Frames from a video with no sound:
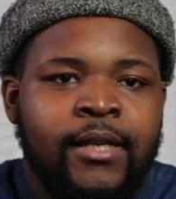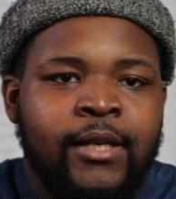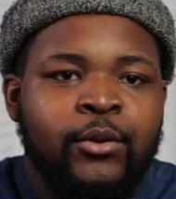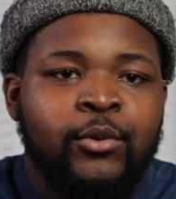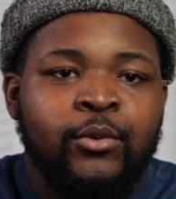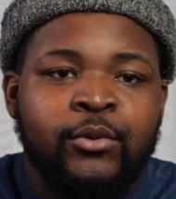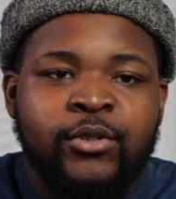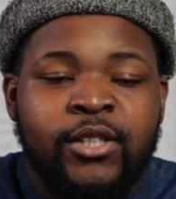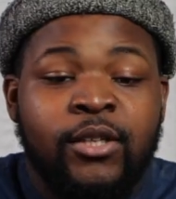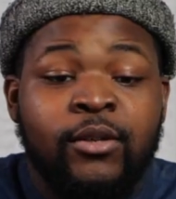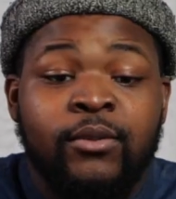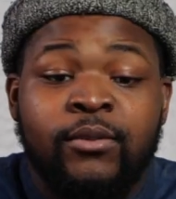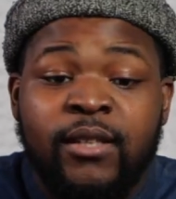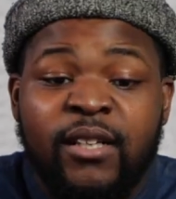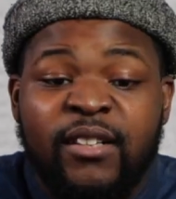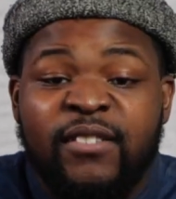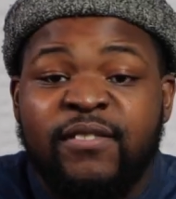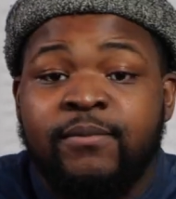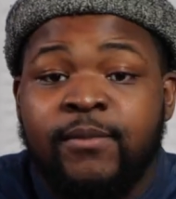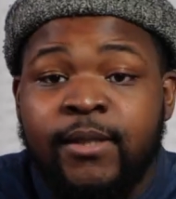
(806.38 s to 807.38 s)
who's gonna
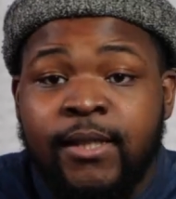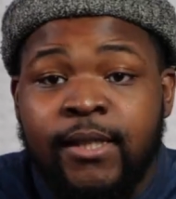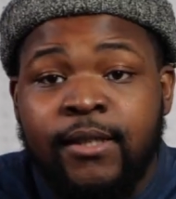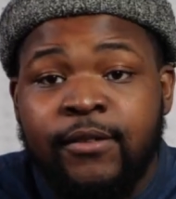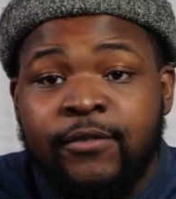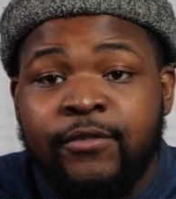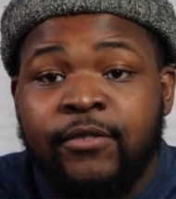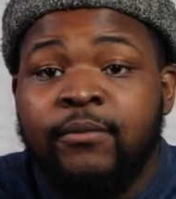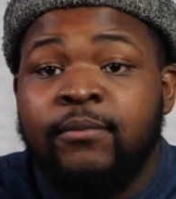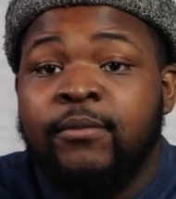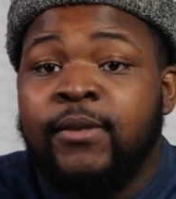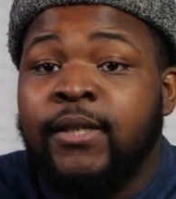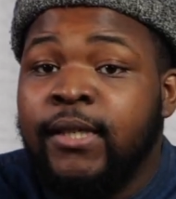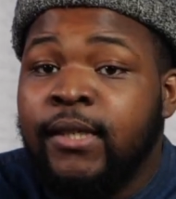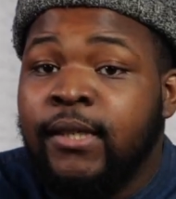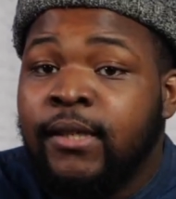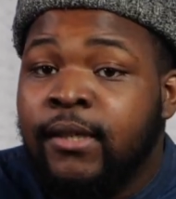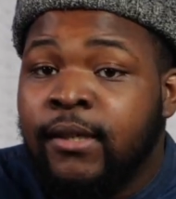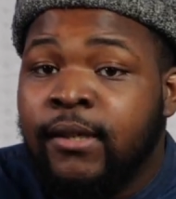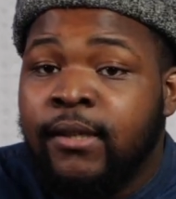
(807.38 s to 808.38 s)
love me for me.